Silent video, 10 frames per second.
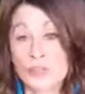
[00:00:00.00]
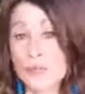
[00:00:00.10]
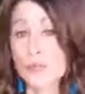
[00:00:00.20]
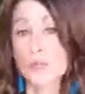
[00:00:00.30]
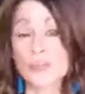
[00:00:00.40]

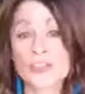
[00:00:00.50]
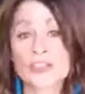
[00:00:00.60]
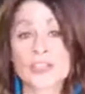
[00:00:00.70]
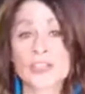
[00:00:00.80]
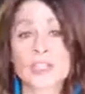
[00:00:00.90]
through this
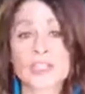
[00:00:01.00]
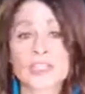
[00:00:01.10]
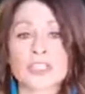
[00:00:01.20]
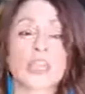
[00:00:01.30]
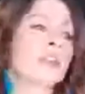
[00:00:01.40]

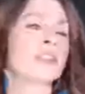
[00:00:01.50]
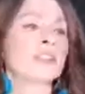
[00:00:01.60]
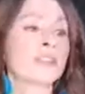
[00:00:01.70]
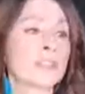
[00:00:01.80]
30-day challenge